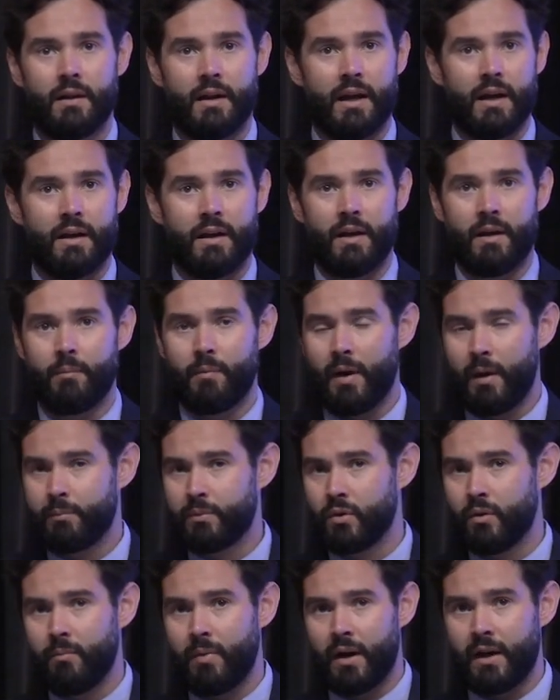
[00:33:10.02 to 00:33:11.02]
up
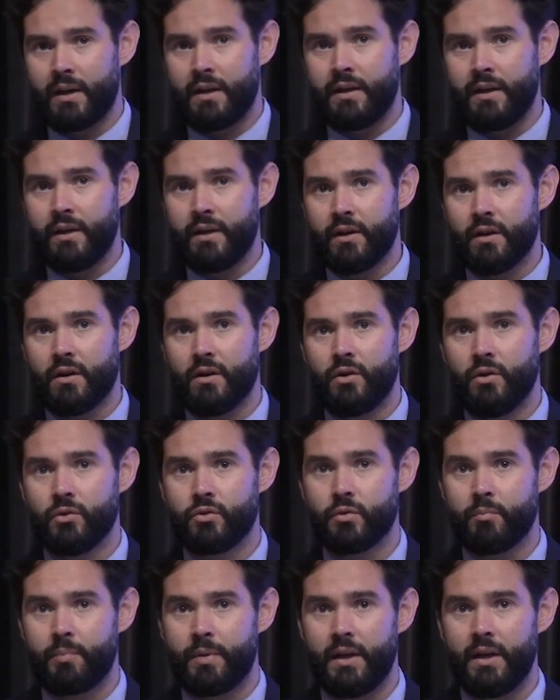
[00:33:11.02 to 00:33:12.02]
to about a year,
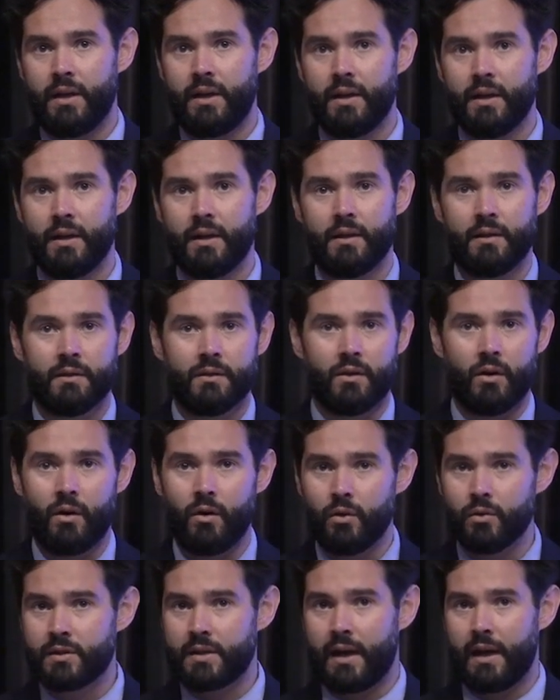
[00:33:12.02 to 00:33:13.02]
neutropenia, the
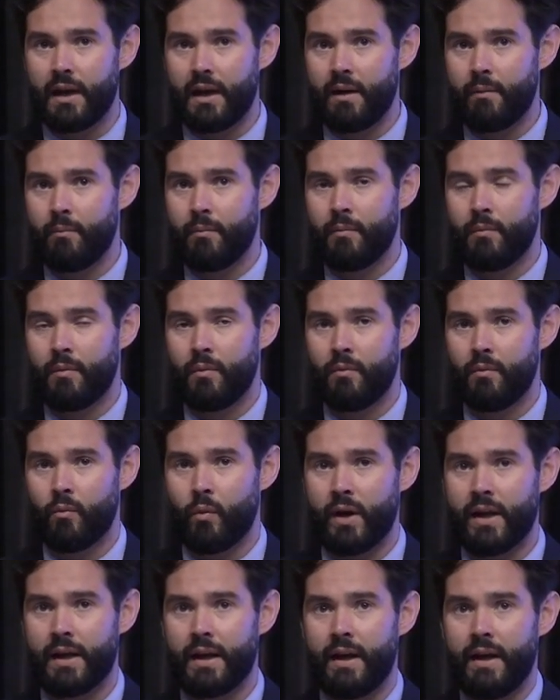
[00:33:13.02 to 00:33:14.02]
whole time,
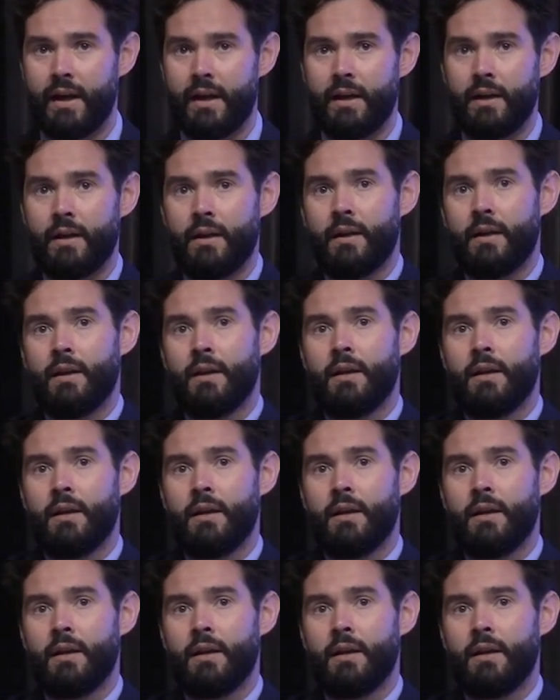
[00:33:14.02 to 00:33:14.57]
weight gain,